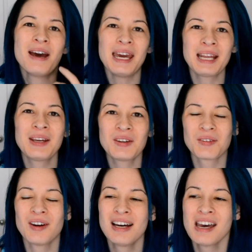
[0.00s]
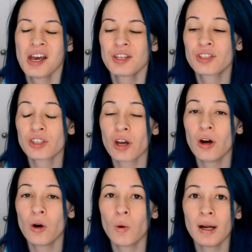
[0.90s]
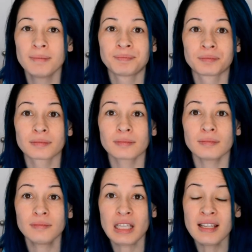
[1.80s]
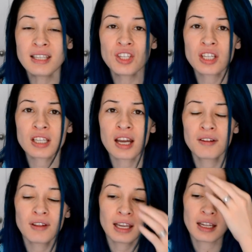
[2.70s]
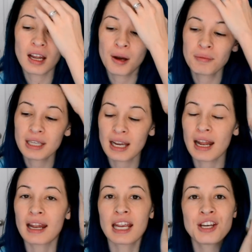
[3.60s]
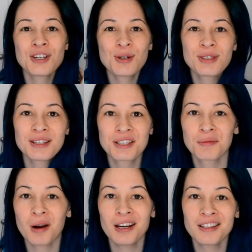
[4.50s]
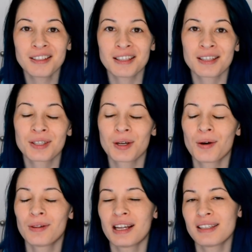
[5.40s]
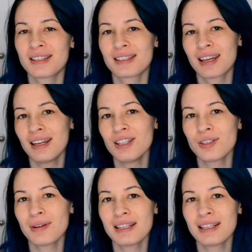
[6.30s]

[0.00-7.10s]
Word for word: but anywho, so this is just kind of like an update and introducing this pregnancy. So let's get into